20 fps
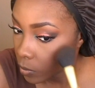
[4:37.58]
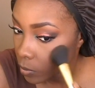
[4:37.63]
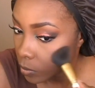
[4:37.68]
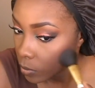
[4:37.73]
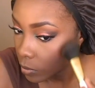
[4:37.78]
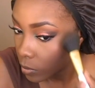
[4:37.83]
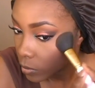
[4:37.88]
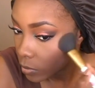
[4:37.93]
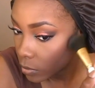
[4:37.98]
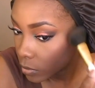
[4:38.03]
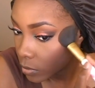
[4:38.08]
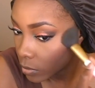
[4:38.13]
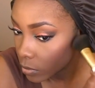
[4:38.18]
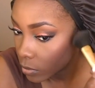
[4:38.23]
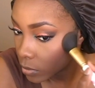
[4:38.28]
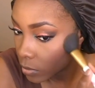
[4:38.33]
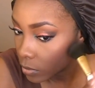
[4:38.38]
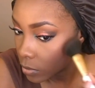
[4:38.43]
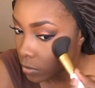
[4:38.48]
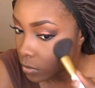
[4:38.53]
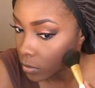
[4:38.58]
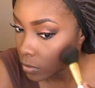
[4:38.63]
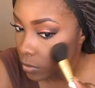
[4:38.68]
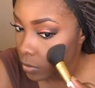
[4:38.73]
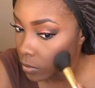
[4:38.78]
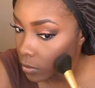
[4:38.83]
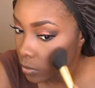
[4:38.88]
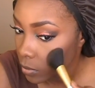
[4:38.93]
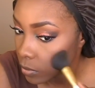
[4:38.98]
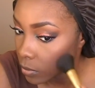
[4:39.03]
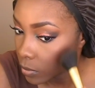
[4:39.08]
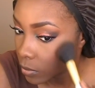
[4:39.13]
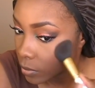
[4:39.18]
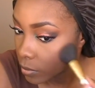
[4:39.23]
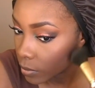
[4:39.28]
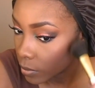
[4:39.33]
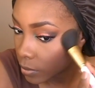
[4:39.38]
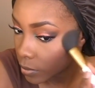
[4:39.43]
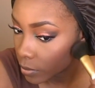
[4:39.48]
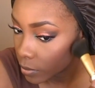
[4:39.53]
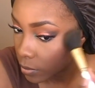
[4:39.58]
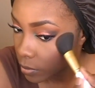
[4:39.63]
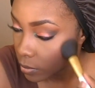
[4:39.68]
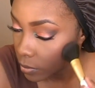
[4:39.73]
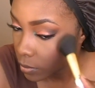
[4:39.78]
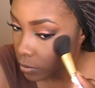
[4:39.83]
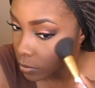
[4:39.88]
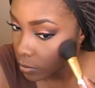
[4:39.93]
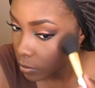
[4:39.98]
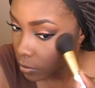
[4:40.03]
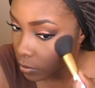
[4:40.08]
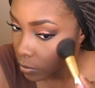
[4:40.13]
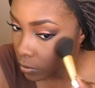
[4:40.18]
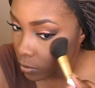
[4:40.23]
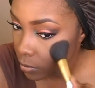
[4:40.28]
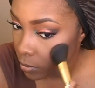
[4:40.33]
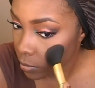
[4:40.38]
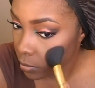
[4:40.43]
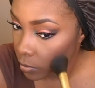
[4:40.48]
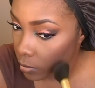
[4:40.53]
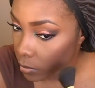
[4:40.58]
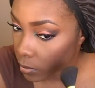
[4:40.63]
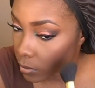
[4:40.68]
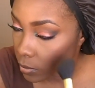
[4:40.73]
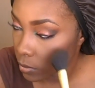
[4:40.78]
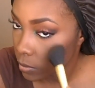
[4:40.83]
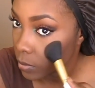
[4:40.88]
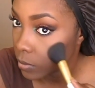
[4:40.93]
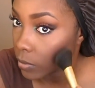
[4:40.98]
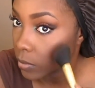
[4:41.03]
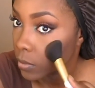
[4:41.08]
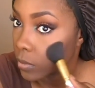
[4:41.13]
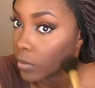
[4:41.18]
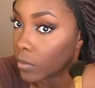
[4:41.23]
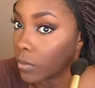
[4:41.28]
Nothing is said.